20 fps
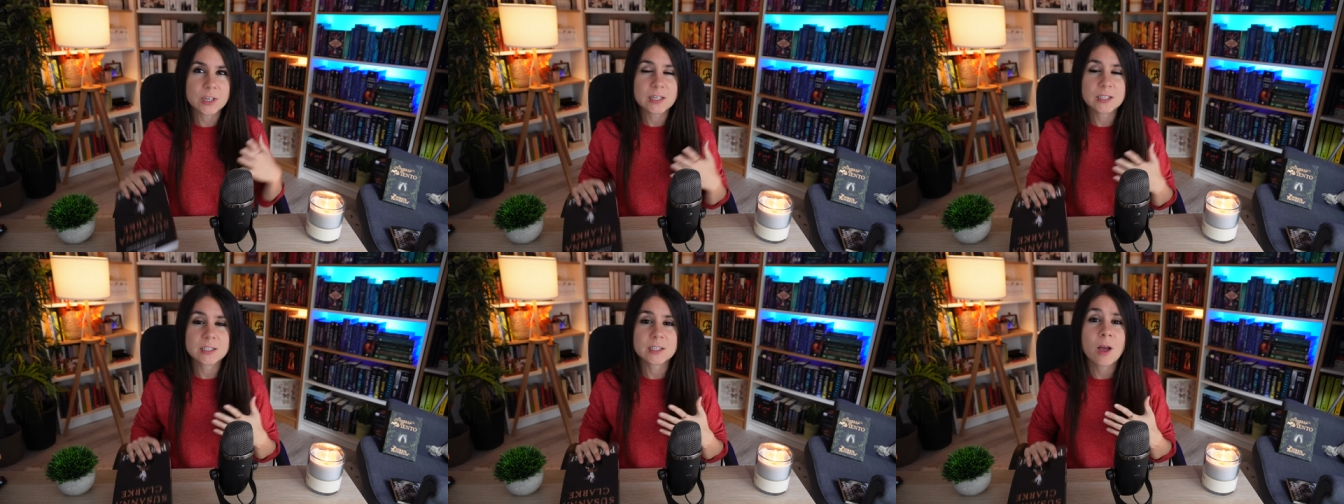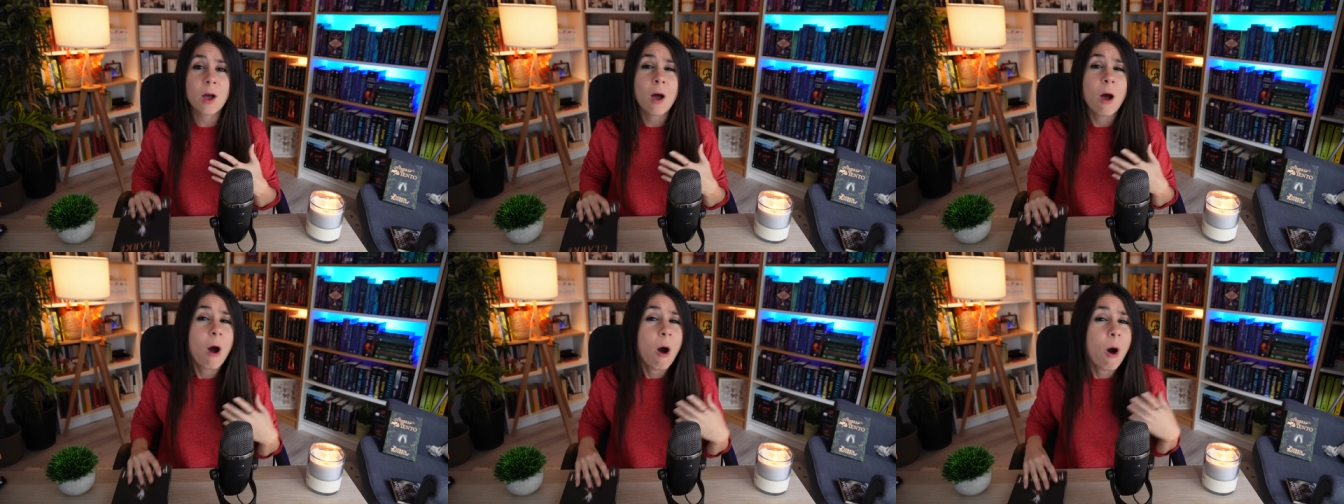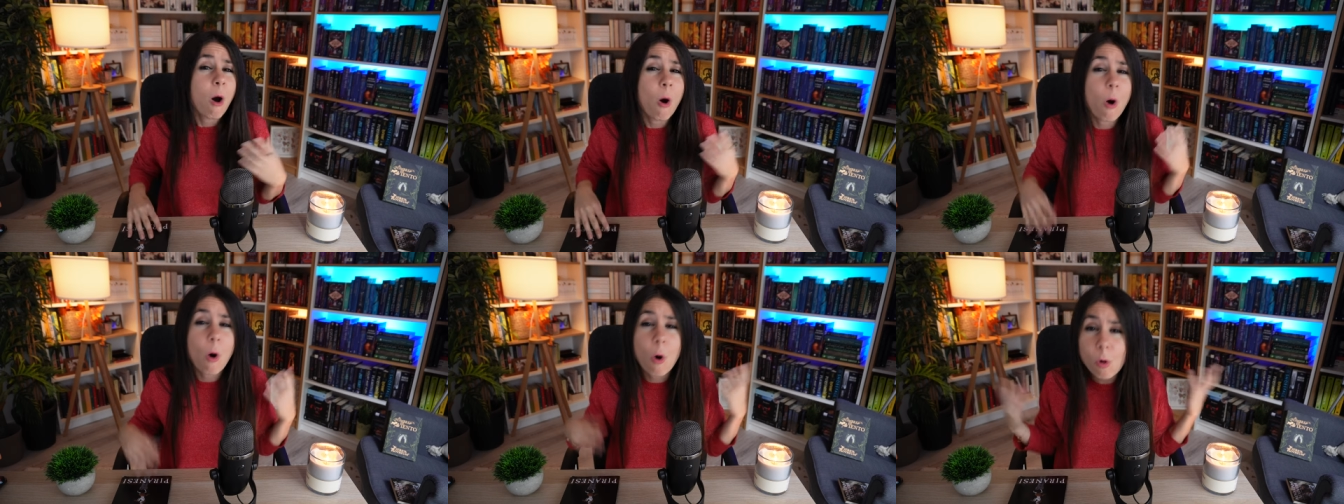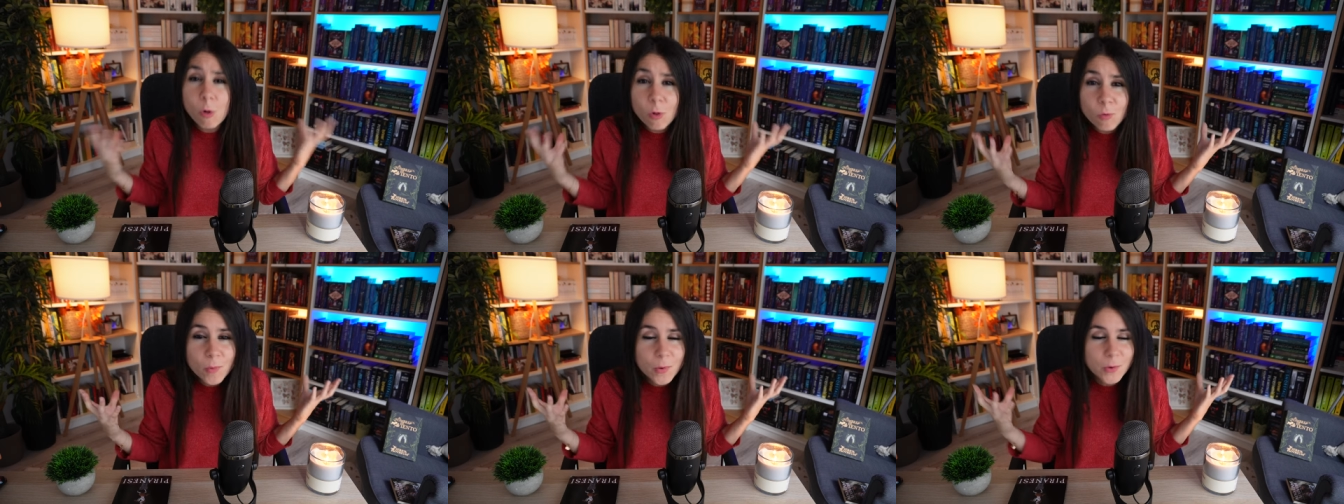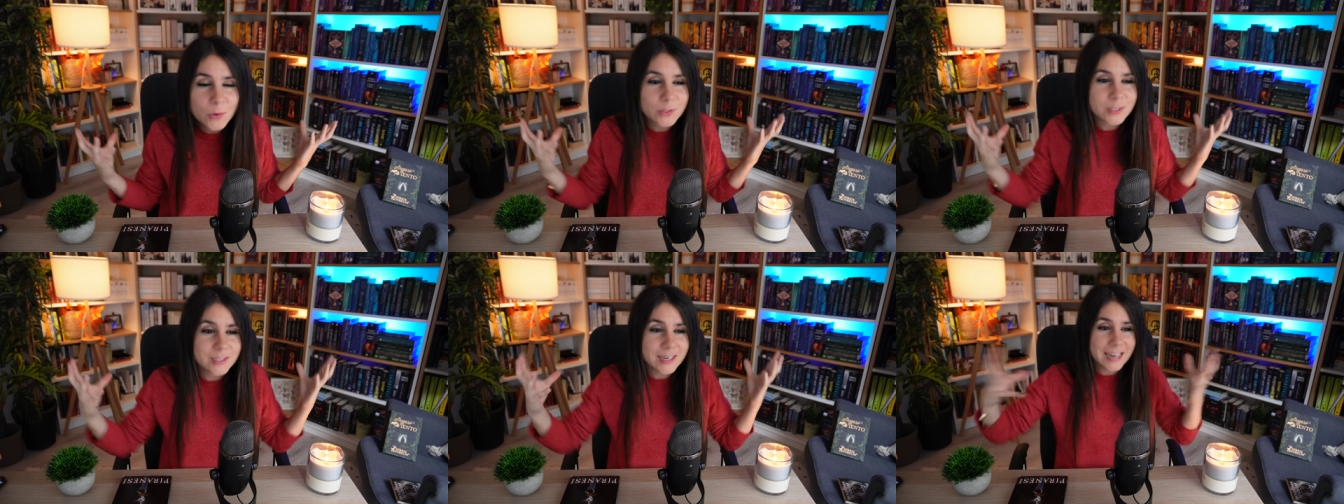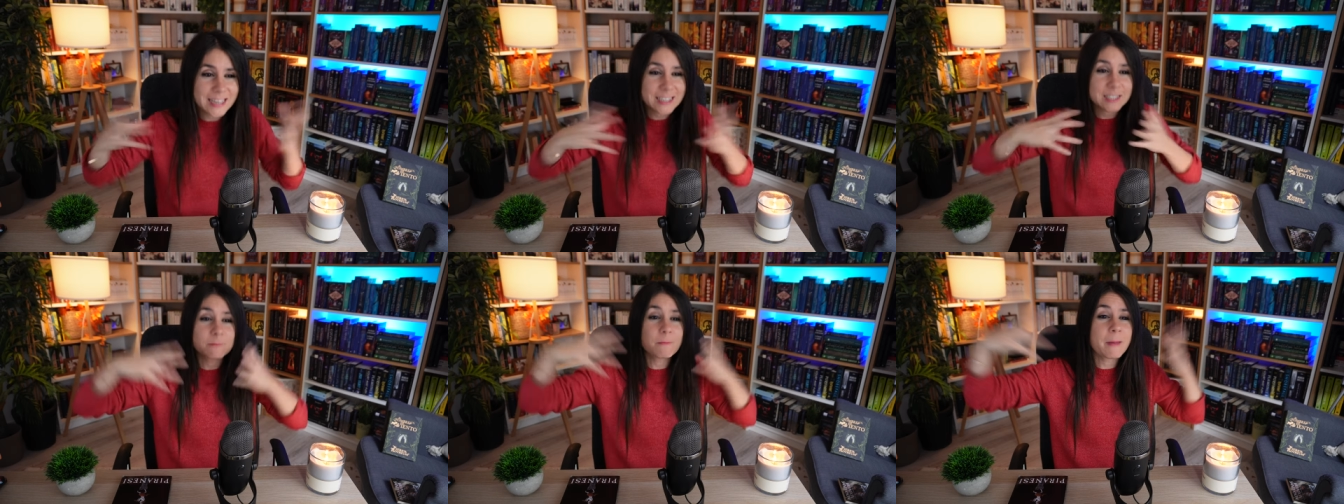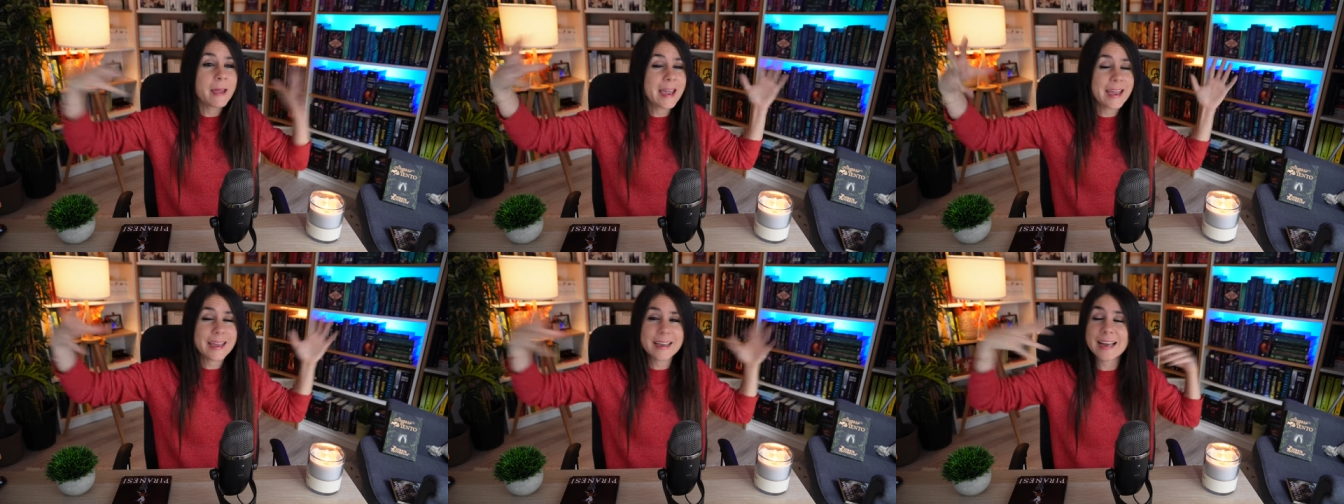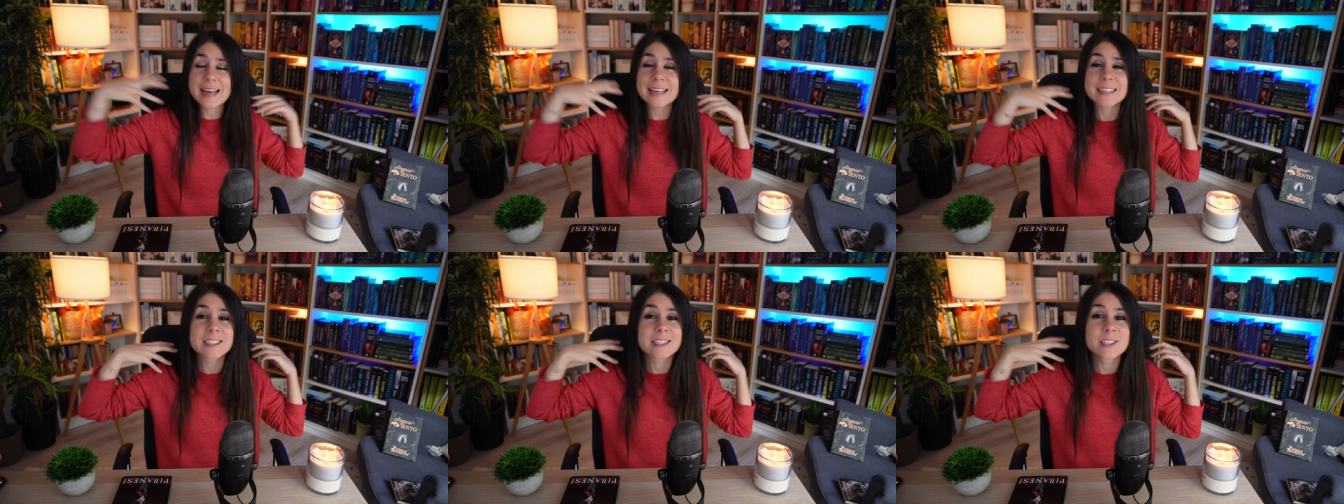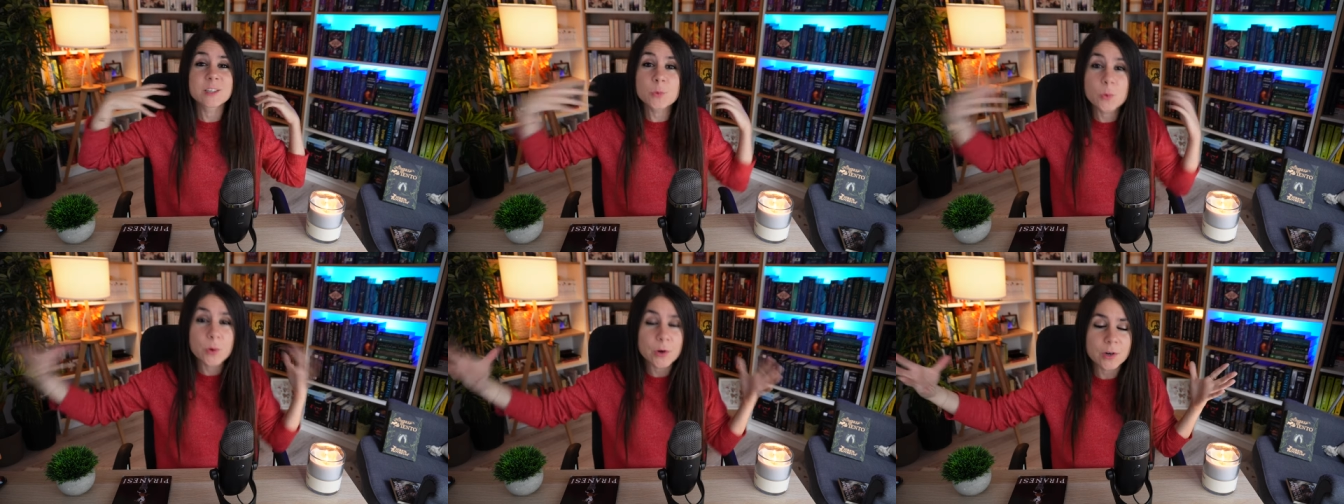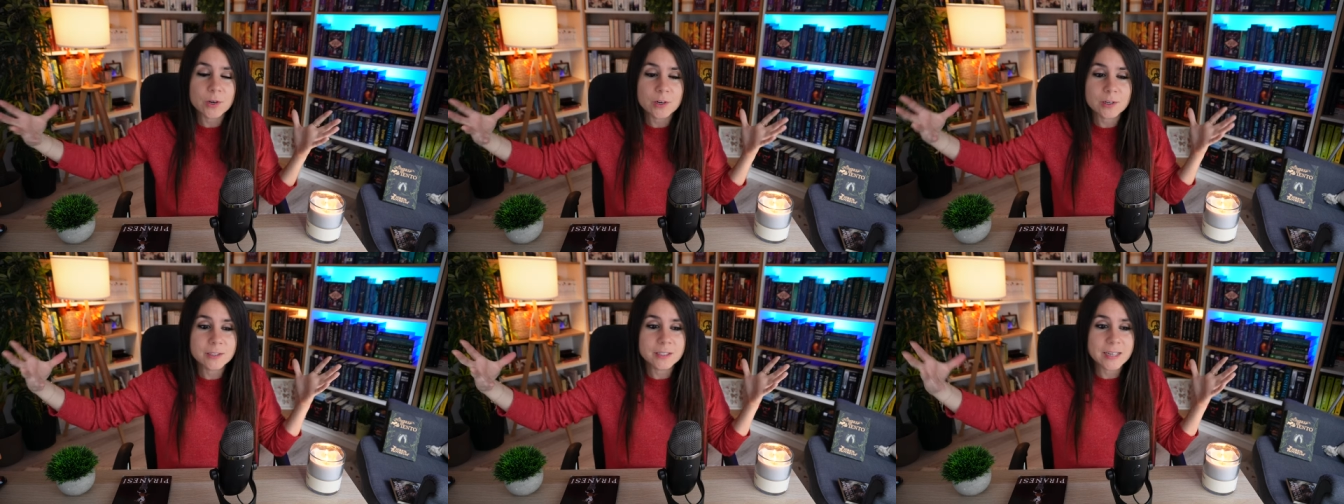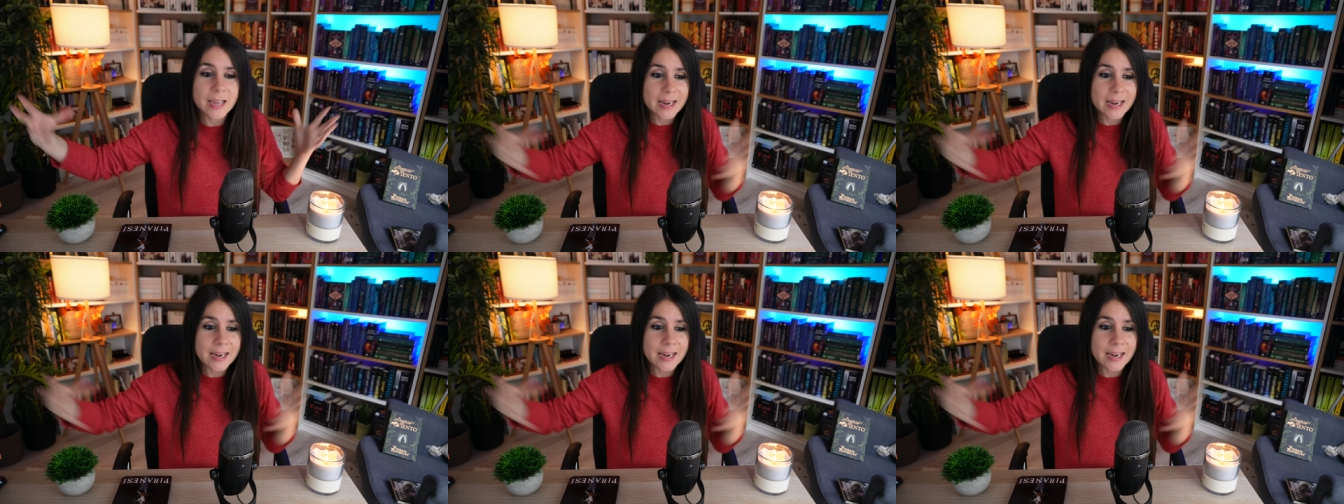is almost as big as the world,